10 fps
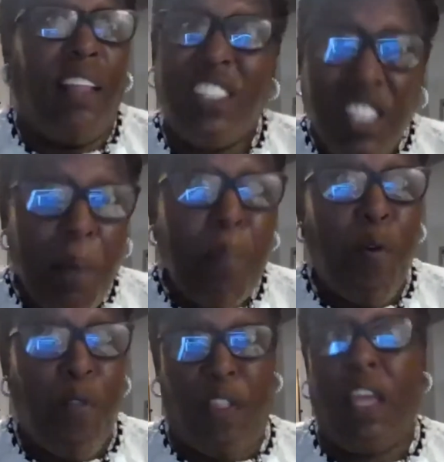And
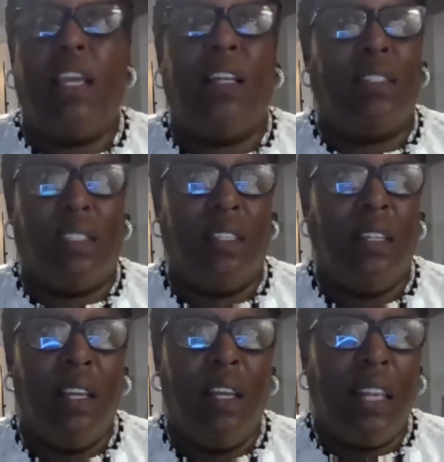simple things
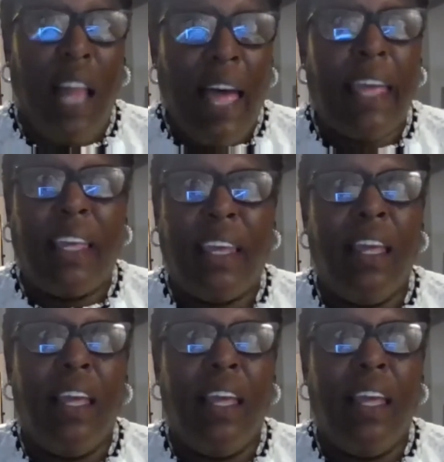like,